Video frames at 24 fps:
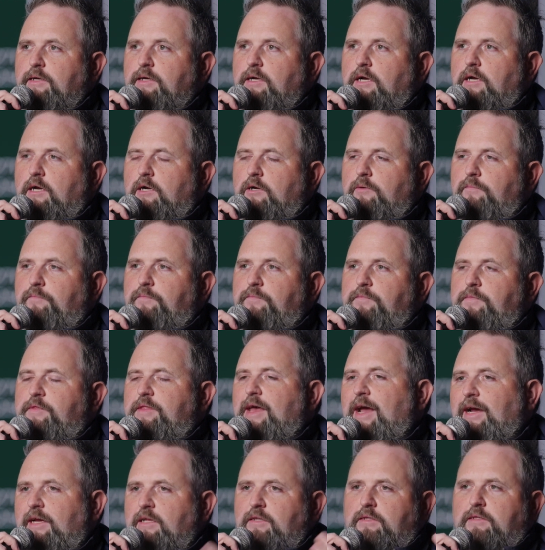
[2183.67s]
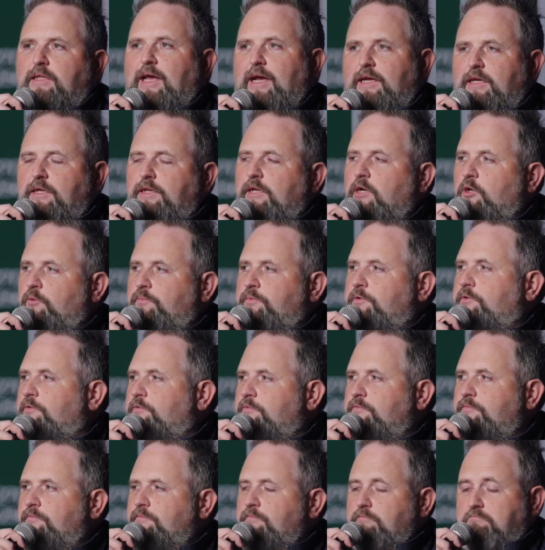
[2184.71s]
that can help
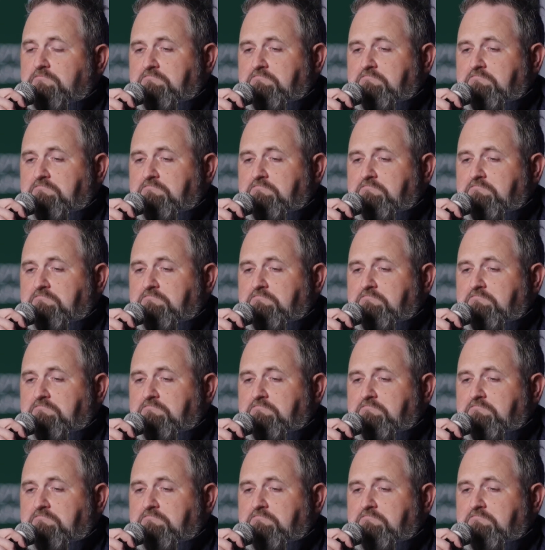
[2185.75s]
you